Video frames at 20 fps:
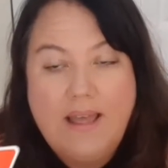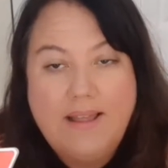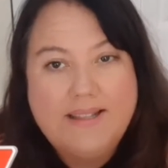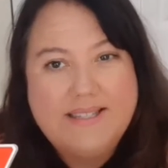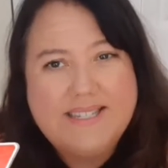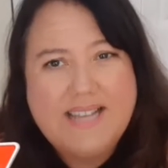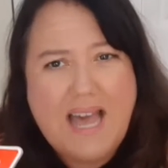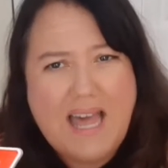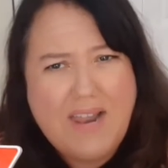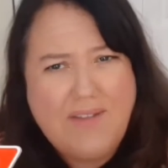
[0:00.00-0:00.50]

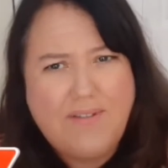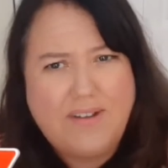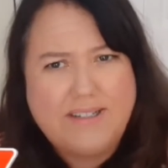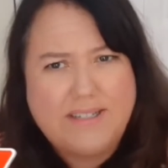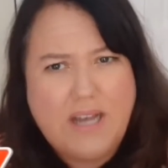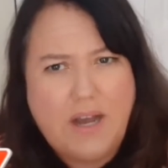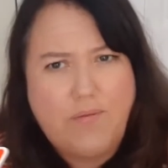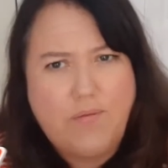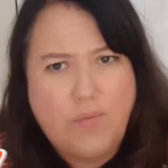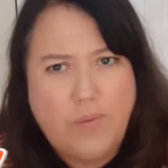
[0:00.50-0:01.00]
It's kind of a
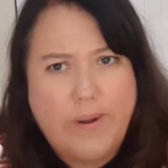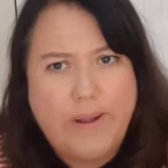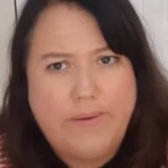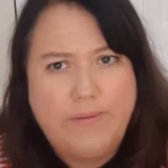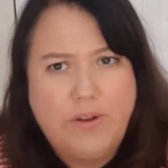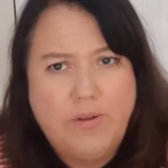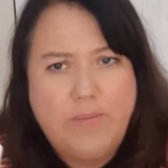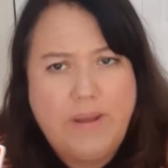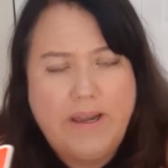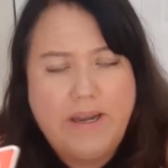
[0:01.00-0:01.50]
tough
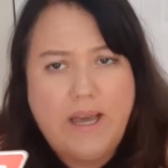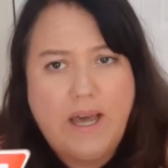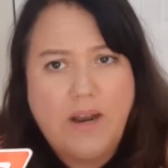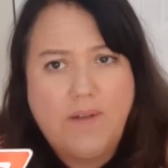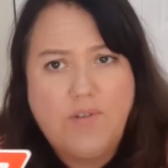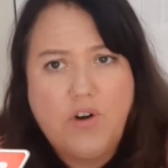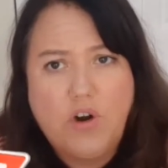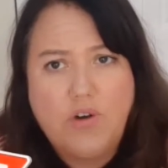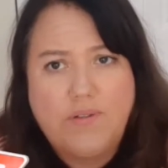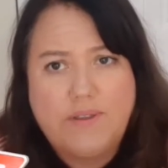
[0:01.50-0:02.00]
one. You may not
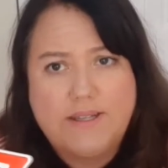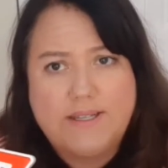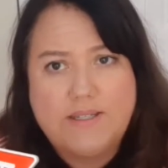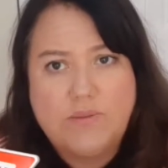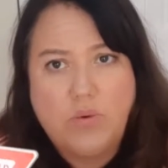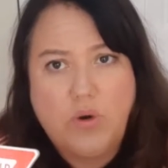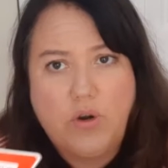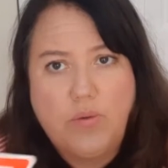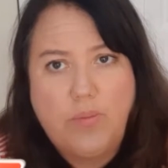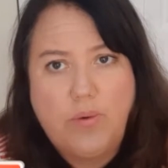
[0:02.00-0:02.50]
have heard
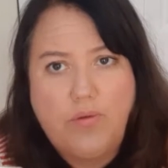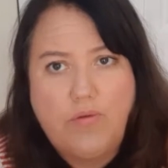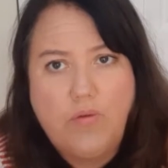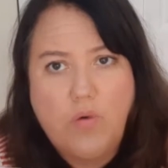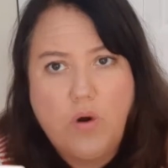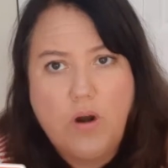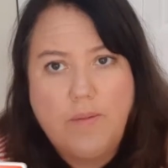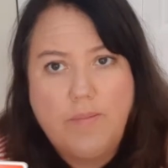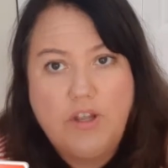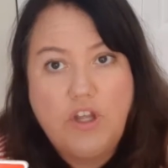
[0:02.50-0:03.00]
this word
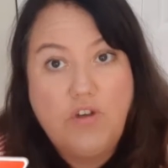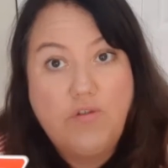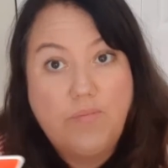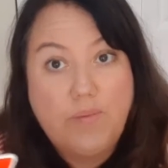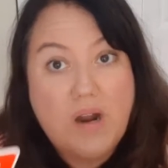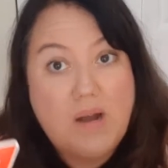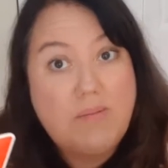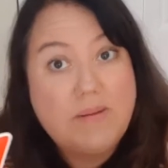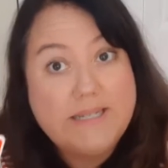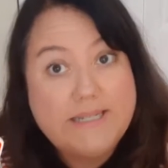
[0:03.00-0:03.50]
before, but you've
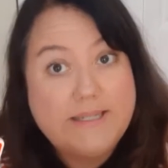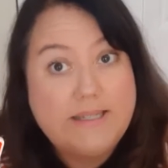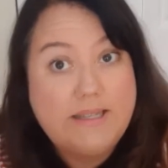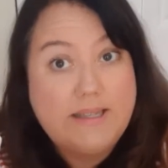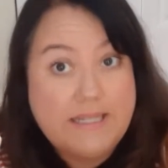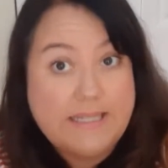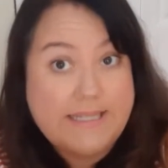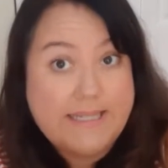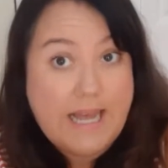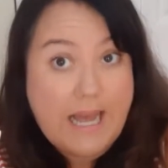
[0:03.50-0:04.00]
probably
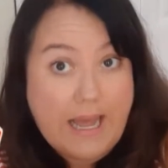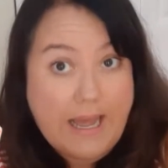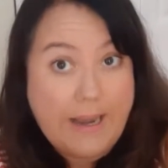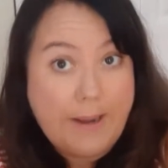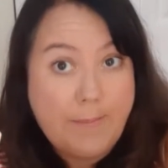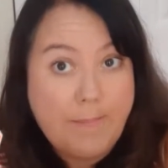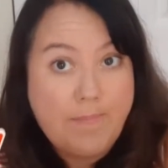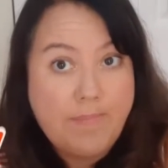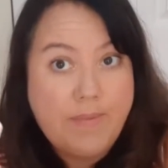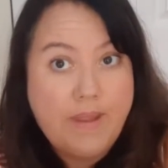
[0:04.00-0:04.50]
seen the
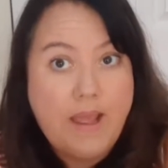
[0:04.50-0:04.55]
sign.